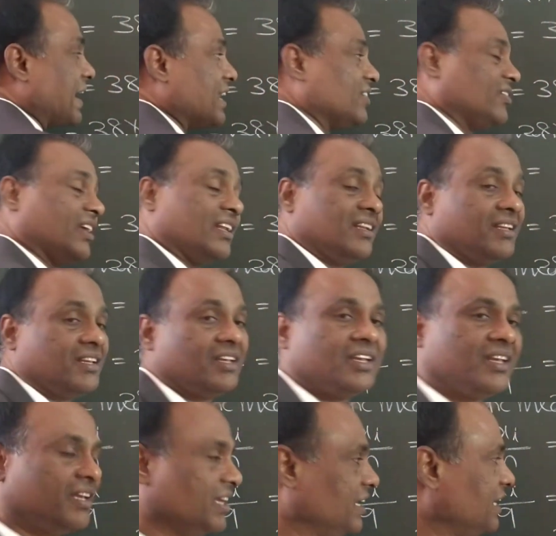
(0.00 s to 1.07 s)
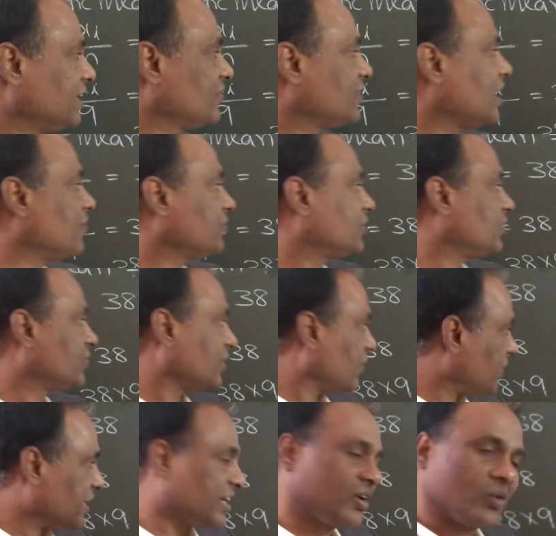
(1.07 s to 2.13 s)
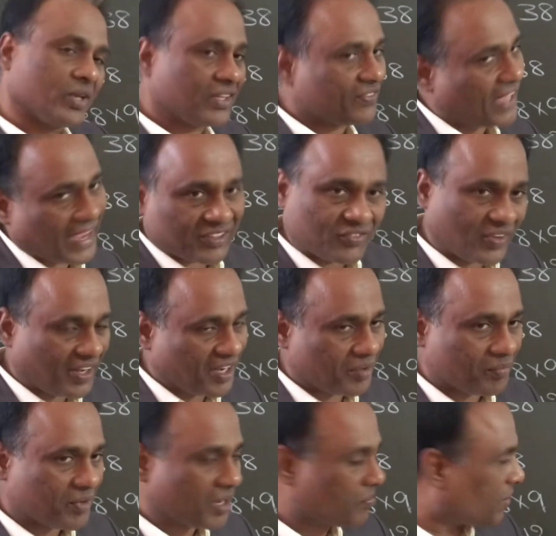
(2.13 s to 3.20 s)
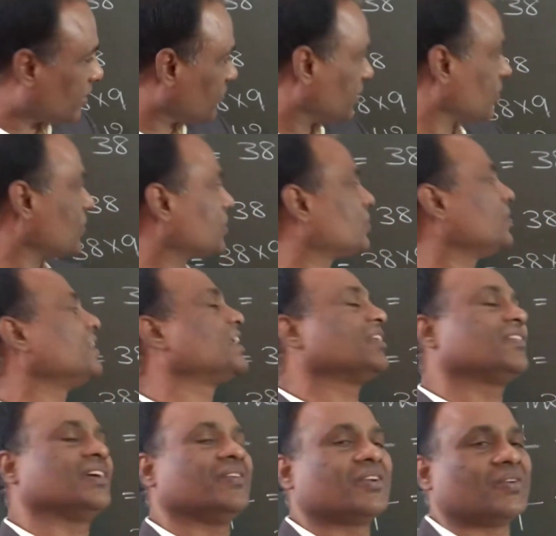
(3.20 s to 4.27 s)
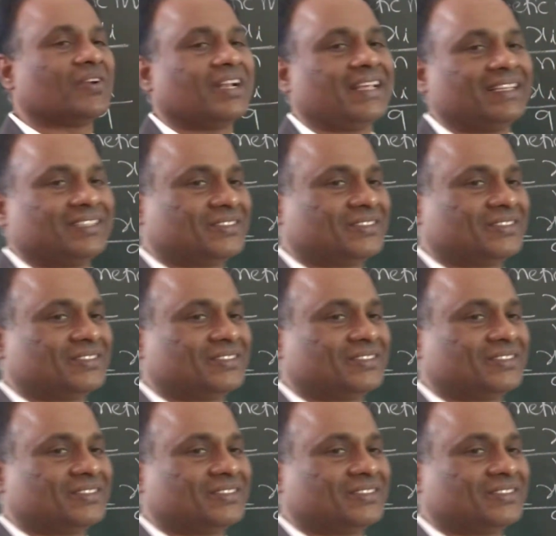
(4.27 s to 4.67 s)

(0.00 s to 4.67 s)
addition. Instead of 72 is the actual number, but we wrote 27 only.